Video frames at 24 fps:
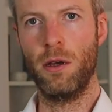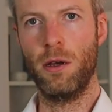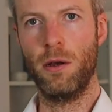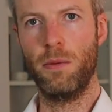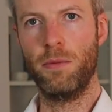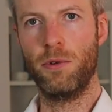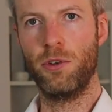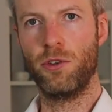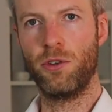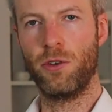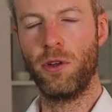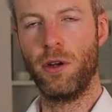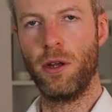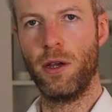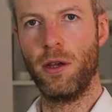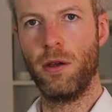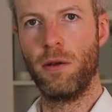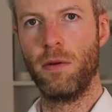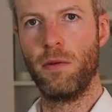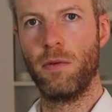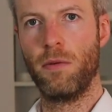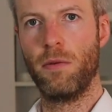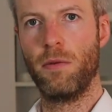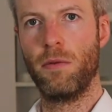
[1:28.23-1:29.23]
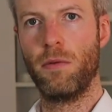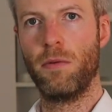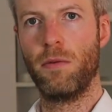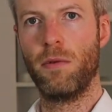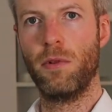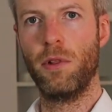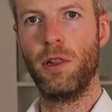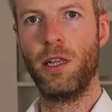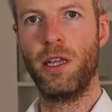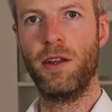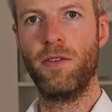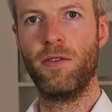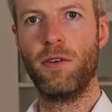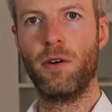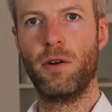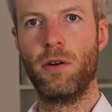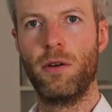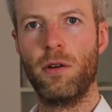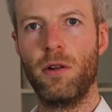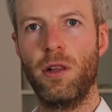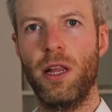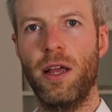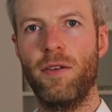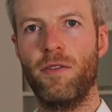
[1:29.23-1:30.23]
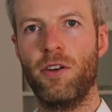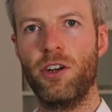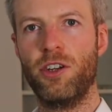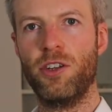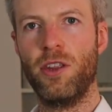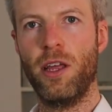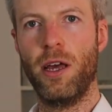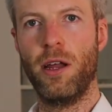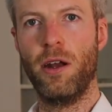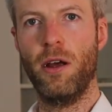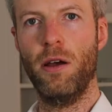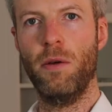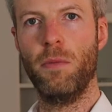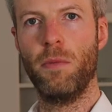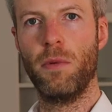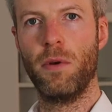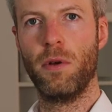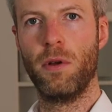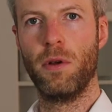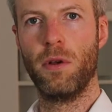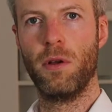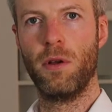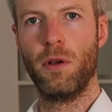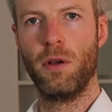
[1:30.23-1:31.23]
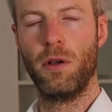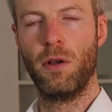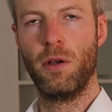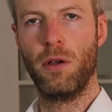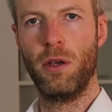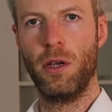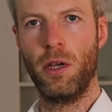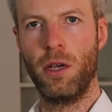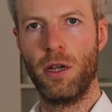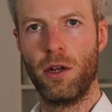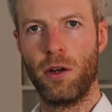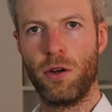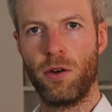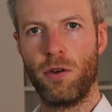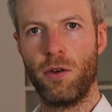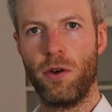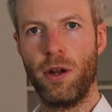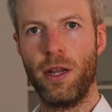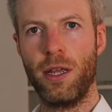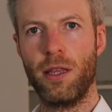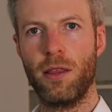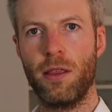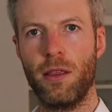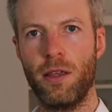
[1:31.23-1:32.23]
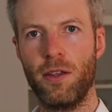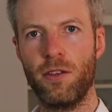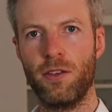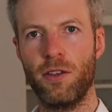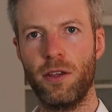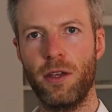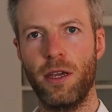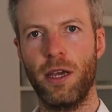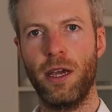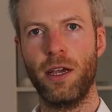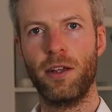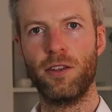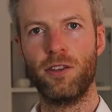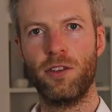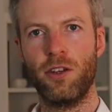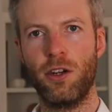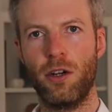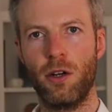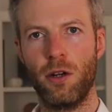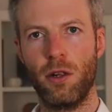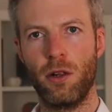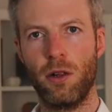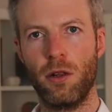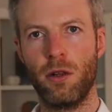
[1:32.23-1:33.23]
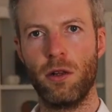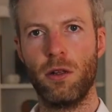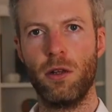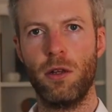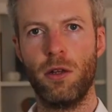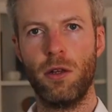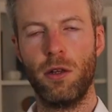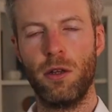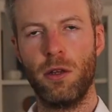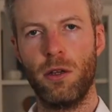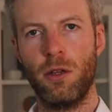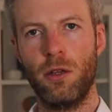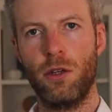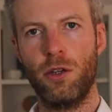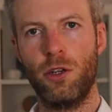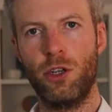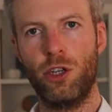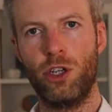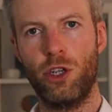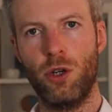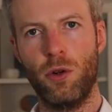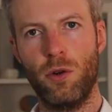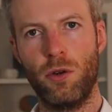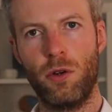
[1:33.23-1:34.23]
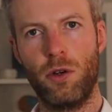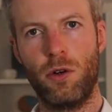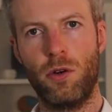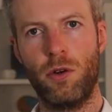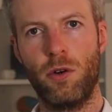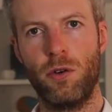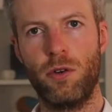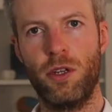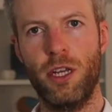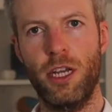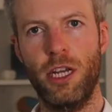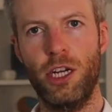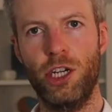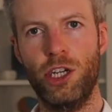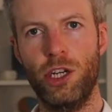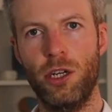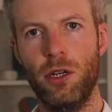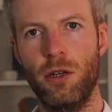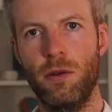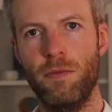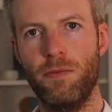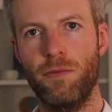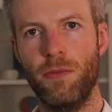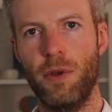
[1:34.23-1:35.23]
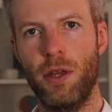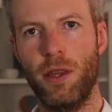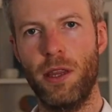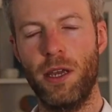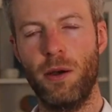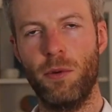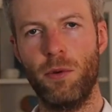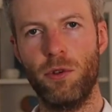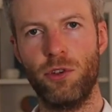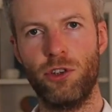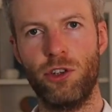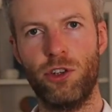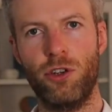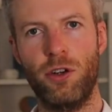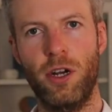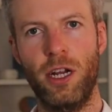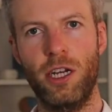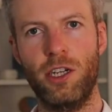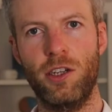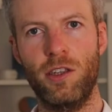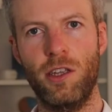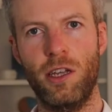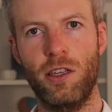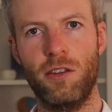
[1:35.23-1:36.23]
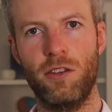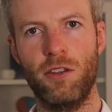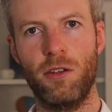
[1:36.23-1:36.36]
I'm just going to leverage that up and create this external shoulder rotation, and that will stretch that